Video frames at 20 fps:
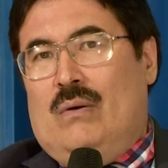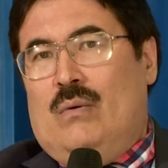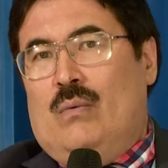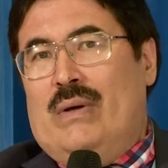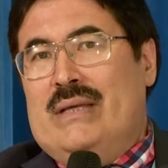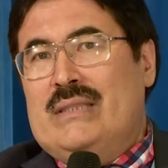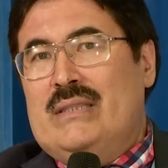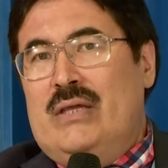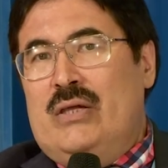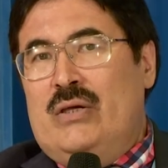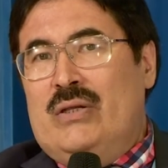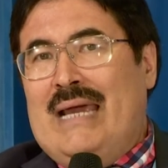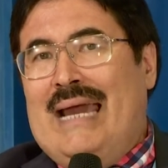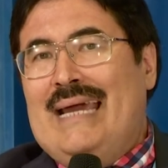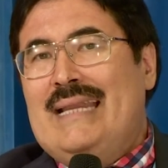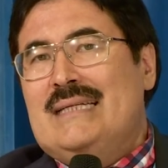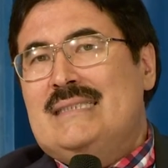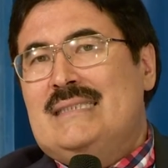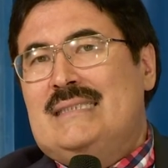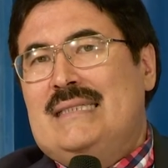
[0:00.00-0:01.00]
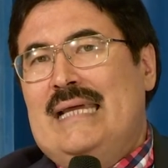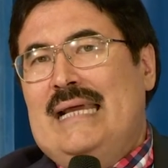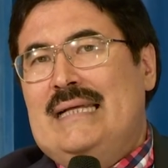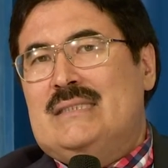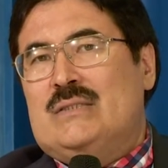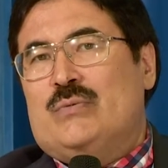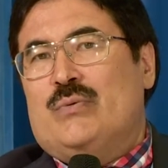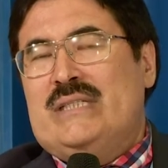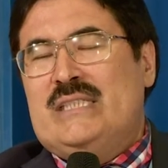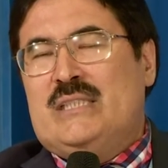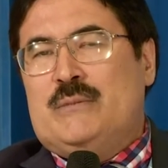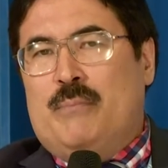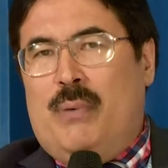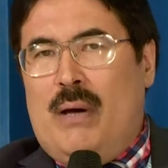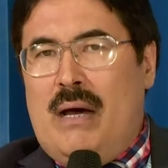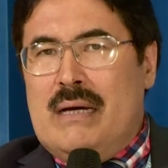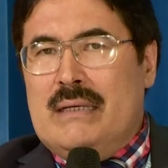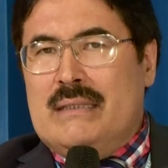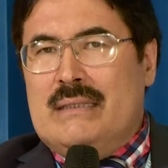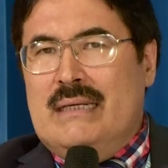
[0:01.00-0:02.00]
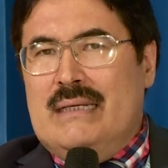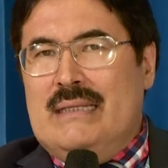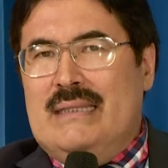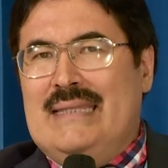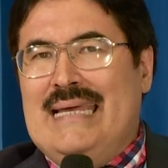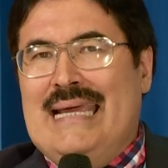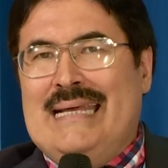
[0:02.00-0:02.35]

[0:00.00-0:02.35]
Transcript: When the United States responded,